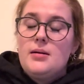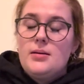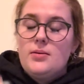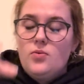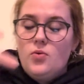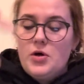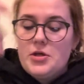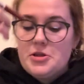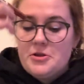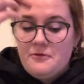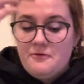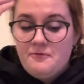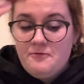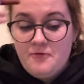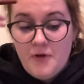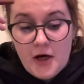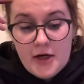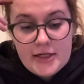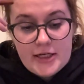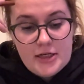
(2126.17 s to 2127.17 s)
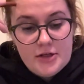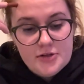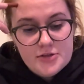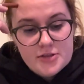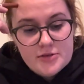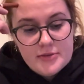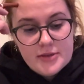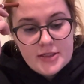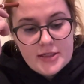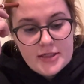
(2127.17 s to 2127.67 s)
what the fuck else
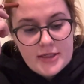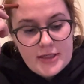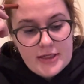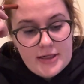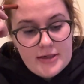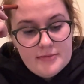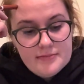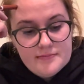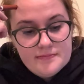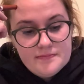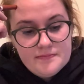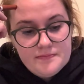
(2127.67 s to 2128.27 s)
are we going to get?